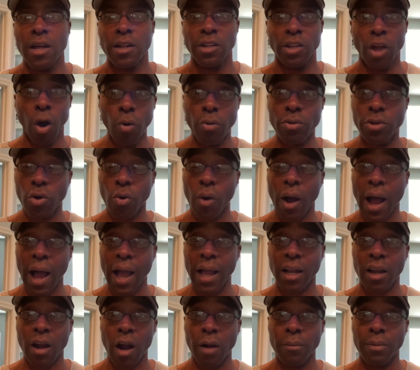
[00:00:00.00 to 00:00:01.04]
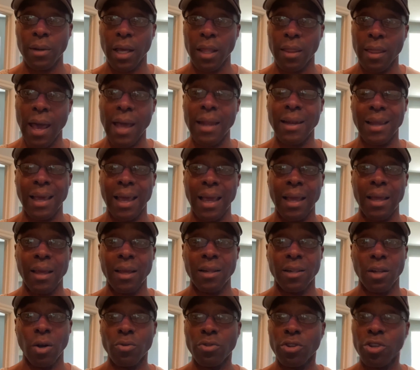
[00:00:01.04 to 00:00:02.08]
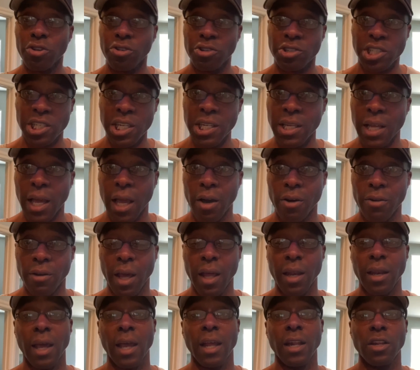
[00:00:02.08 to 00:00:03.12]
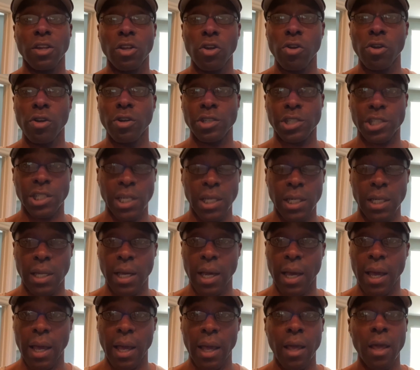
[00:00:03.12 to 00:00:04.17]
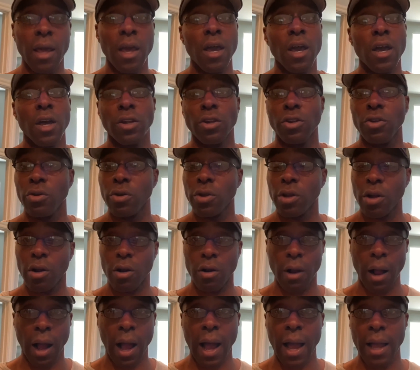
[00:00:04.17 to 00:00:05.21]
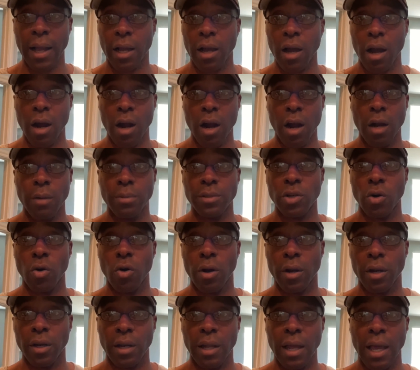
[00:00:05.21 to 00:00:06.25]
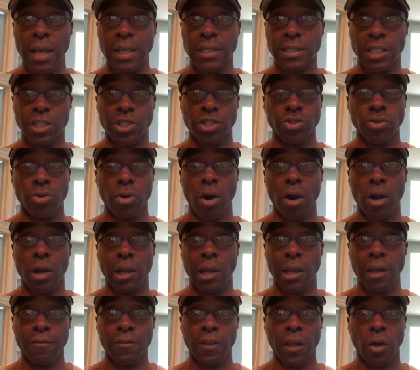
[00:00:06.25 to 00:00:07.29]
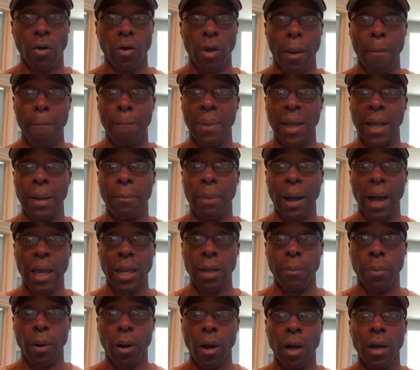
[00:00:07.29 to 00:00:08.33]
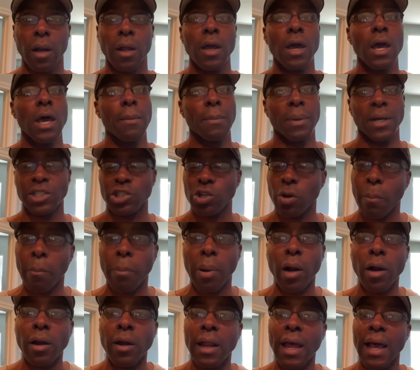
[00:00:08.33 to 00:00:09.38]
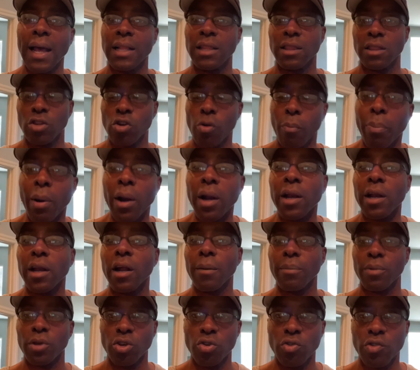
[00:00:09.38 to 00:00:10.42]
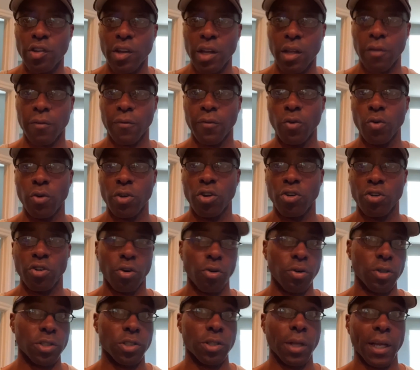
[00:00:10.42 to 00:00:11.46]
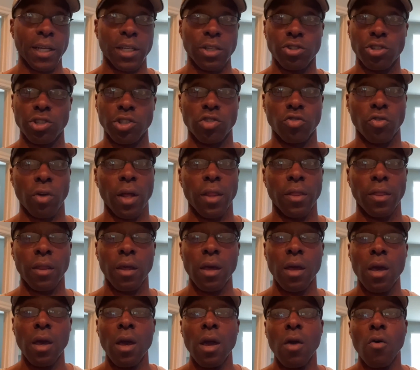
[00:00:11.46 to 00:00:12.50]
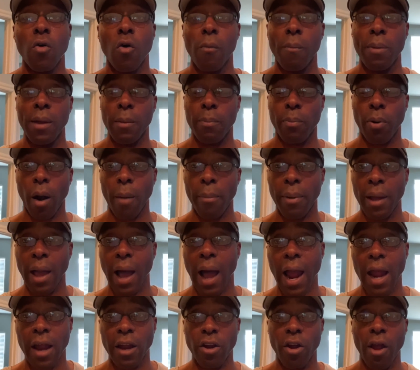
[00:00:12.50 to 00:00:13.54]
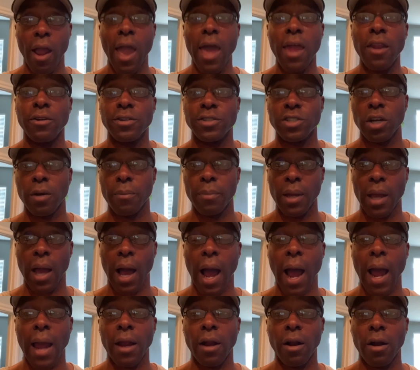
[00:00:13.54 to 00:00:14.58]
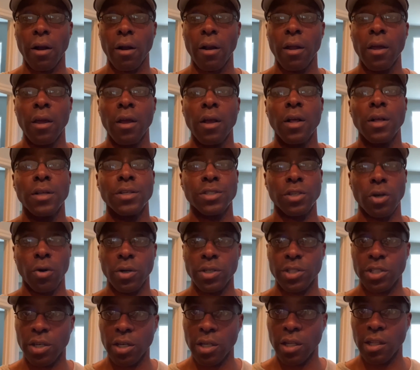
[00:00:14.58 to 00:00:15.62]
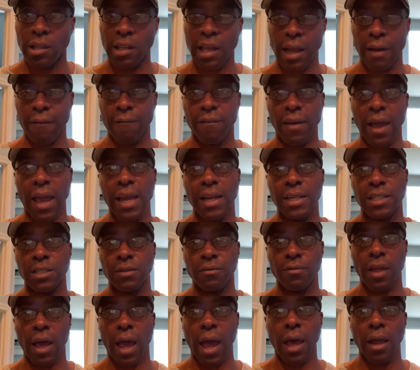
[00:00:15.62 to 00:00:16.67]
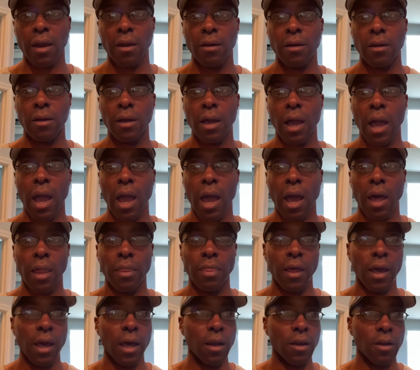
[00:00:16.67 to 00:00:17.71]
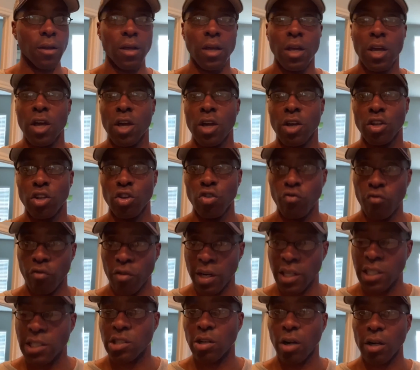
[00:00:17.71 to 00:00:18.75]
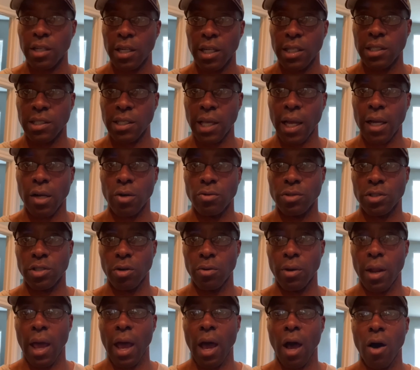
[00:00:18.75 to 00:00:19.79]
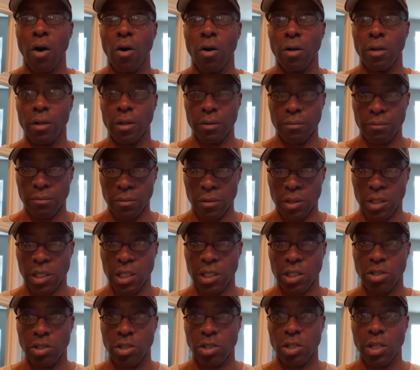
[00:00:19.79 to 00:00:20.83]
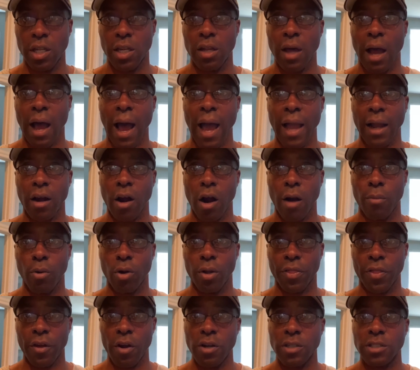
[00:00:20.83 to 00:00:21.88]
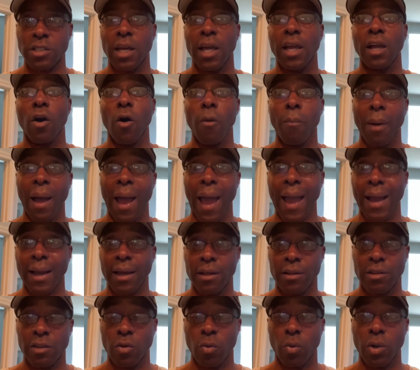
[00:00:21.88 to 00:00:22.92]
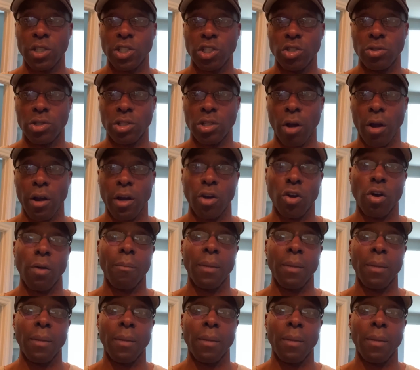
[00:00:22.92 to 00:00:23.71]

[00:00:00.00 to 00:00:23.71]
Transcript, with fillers: Don't do a high carb day that day. Don't do your cheat day on that day. Do your cheat day do your high carbs on days that you are lifting on a big body part because you'll burn that, you'll burn it up, use it as fuel. You'll notice like your strength will be probably higher, your energy will be higher. So it's good to take advantage of that. And then you restart that cycle. So now, since you did high carb on Thursday, go back to what you started on